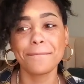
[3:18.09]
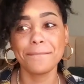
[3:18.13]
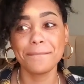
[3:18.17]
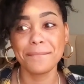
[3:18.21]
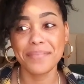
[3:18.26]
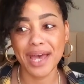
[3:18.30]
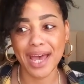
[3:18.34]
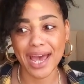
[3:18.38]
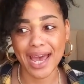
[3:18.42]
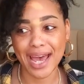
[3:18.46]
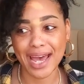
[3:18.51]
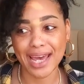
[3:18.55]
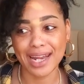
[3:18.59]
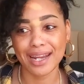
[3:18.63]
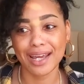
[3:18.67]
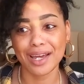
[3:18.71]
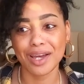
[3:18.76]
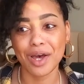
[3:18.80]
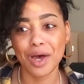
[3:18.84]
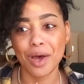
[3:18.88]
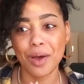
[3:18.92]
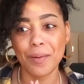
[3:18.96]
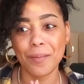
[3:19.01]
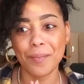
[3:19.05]
bad
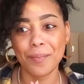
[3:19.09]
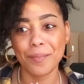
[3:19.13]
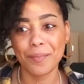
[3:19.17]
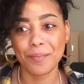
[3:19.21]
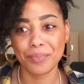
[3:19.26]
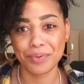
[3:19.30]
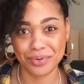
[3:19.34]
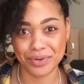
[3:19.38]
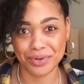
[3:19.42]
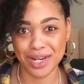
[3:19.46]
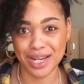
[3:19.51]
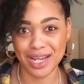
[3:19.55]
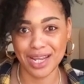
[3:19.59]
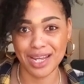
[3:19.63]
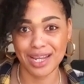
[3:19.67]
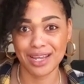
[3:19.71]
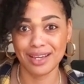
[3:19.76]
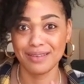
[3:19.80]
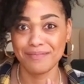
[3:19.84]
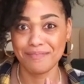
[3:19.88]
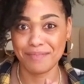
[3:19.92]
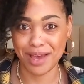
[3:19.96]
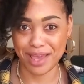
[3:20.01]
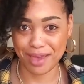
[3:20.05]

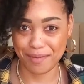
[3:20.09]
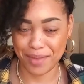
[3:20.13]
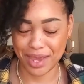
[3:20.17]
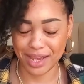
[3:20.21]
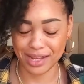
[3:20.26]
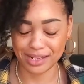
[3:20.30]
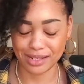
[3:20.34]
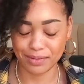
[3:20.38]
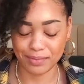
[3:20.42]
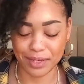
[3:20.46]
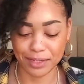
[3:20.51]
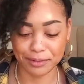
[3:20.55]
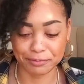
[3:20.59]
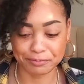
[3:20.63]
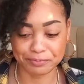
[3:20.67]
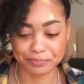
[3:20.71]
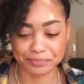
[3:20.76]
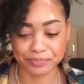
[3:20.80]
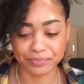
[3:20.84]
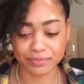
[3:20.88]
pre myomectomy.